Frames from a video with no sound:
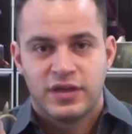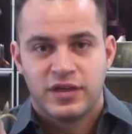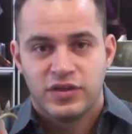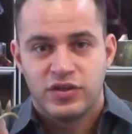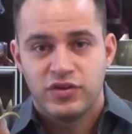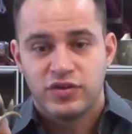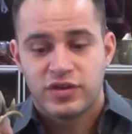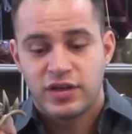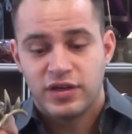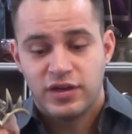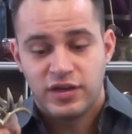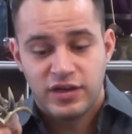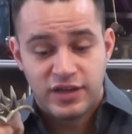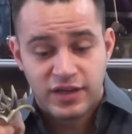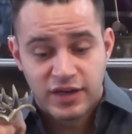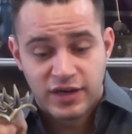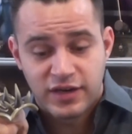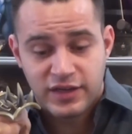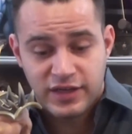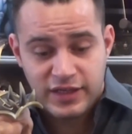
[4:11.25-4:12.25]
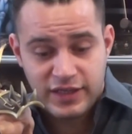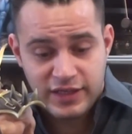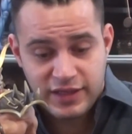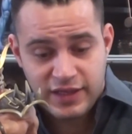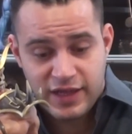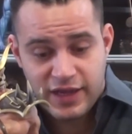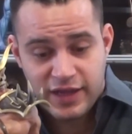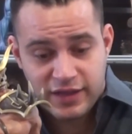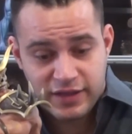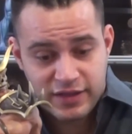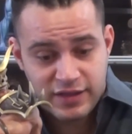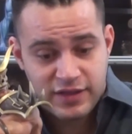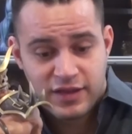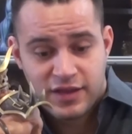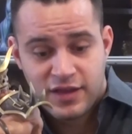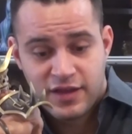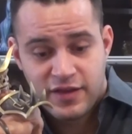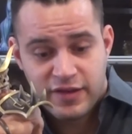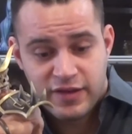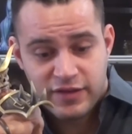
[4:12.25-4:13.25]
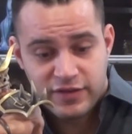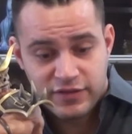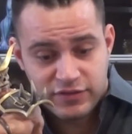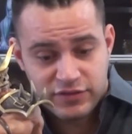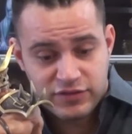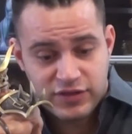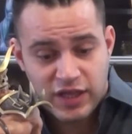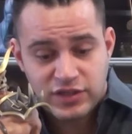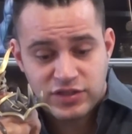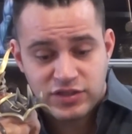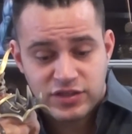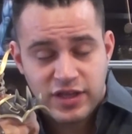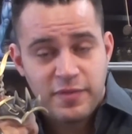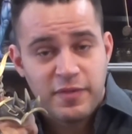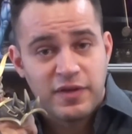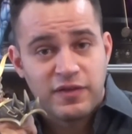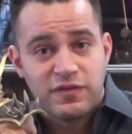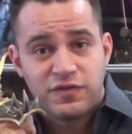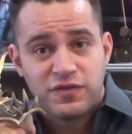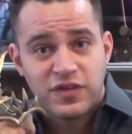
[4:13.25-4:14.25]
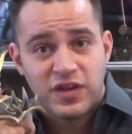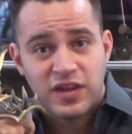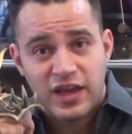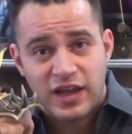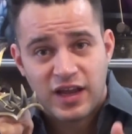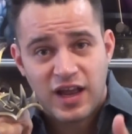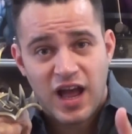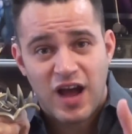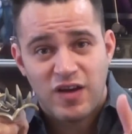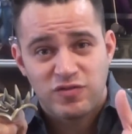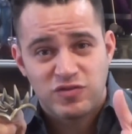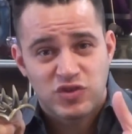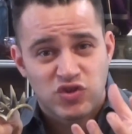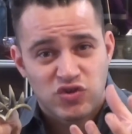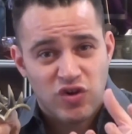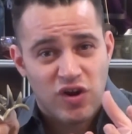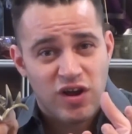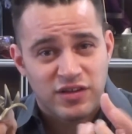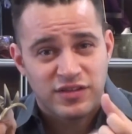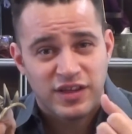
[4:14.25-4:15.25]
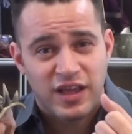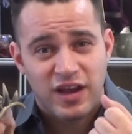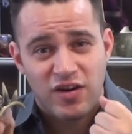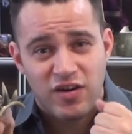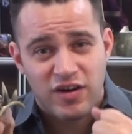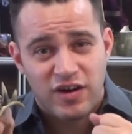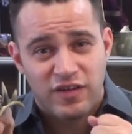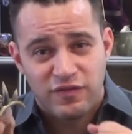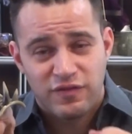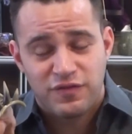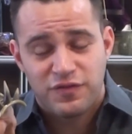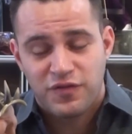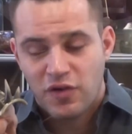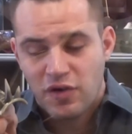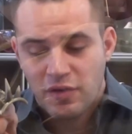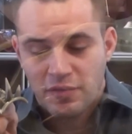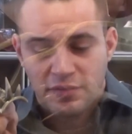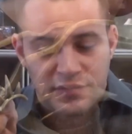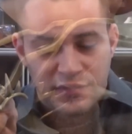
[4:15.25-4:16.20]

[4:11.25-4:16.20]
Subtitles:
You can literally touch them and feel how strong they are and firm.